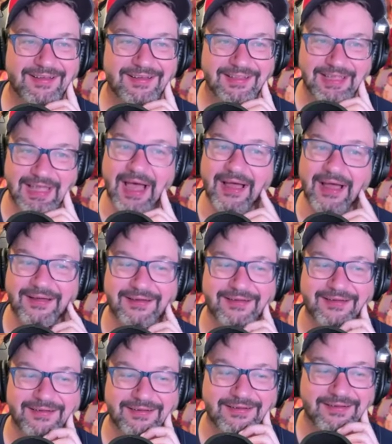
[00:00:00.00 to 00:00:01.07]
yeah
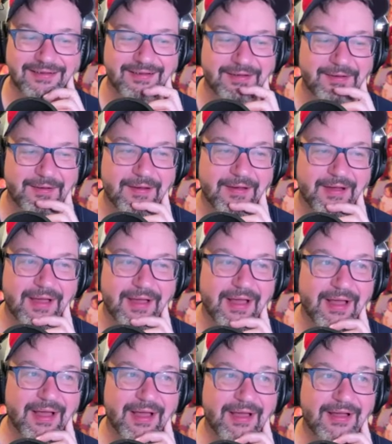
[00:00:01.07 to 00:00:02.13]

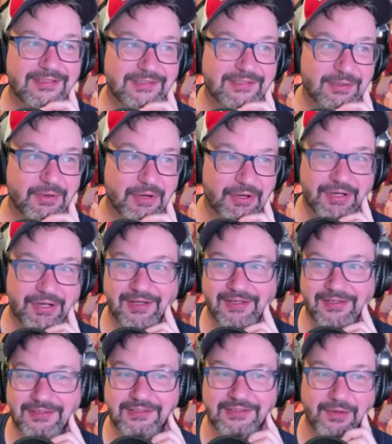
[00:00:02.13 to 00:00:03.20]
uh, so good,
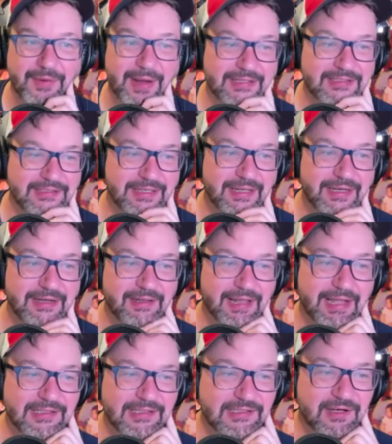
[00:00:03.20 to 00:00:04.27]
so excellent.
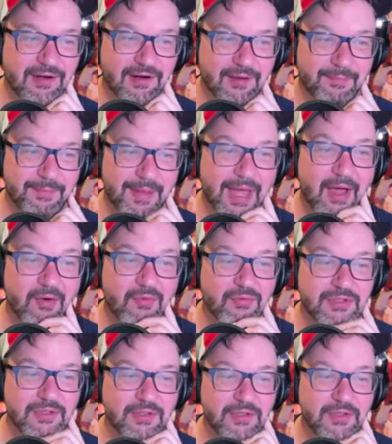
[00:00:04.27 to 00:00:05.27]
Let's talk about